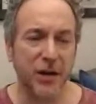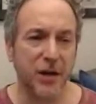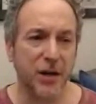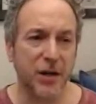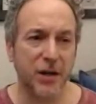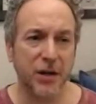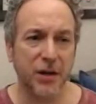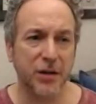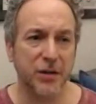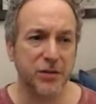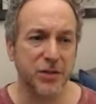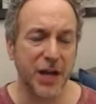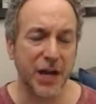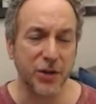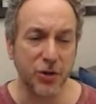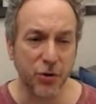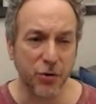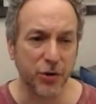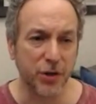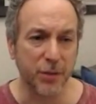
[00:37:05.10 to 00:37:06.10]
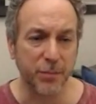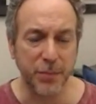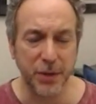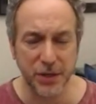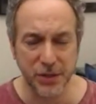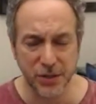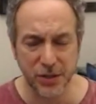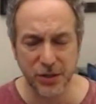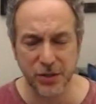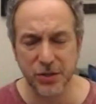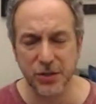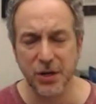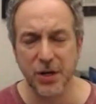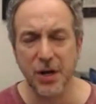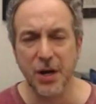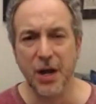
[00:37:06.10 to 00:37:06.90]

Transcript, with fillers: uh, tenure in the business,